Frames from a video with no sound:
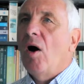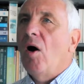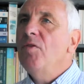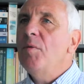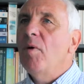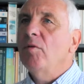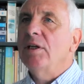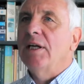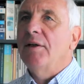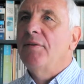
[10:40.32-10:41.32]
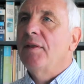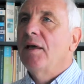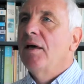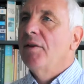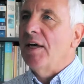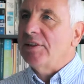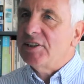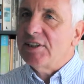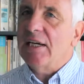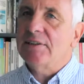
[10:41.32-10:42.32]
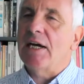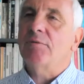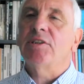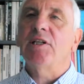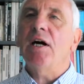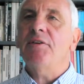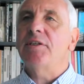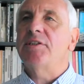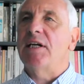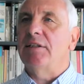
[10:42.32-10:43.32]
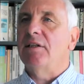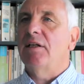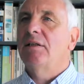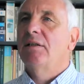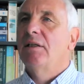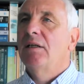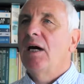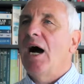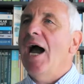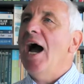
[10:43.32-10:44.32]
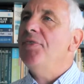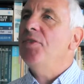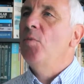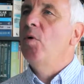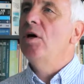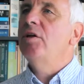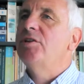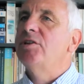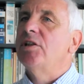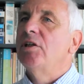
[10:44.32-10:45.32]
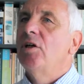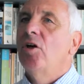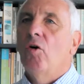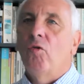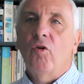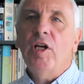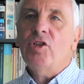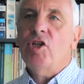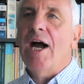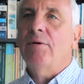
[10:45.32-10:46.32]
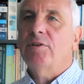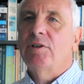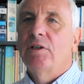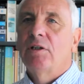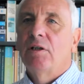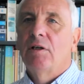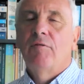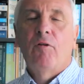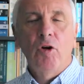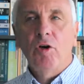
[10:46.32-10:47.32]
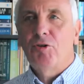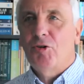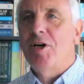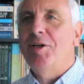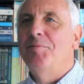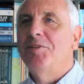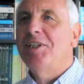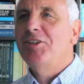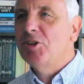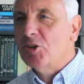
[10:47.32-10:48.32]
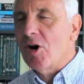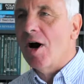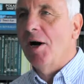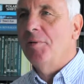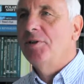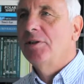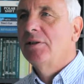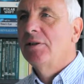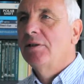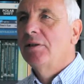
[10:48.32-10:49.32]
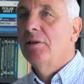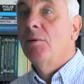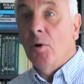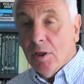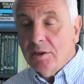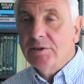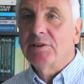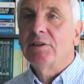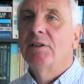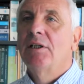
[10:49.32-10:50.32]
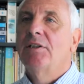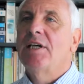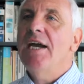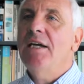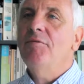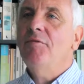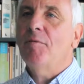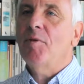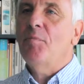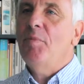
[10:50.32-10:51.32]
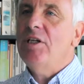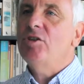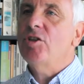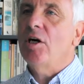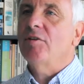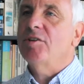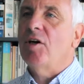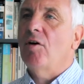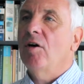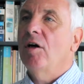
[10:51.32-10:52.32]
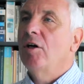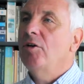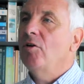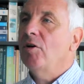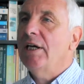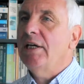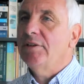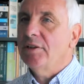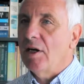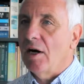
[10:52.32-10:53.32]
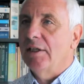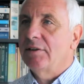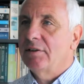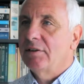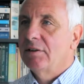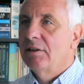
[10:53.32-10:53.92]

On the monolith that stands outside the centre, I had the words "Reach out for your dreams" inscribed. Words taken from the Peace Child song you'll hear tonight.